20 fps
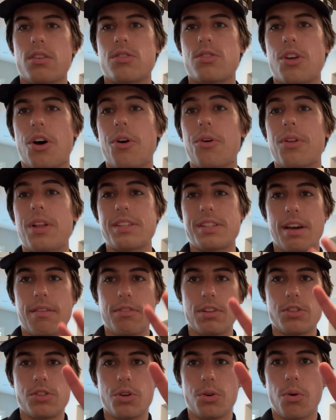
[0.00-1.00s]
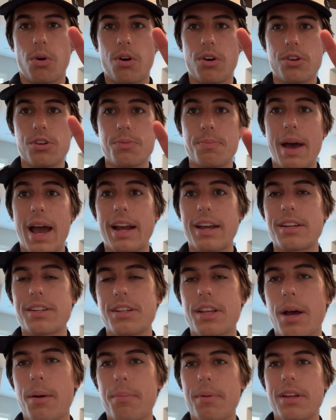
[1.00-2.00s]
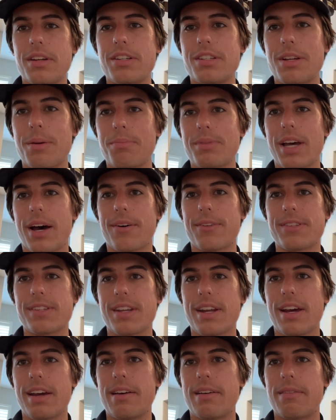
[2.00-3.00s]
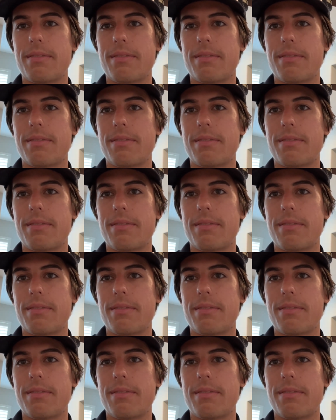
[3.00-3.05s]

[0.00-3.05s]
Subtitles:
So let's have the 2 orders packaged up and shipped out today.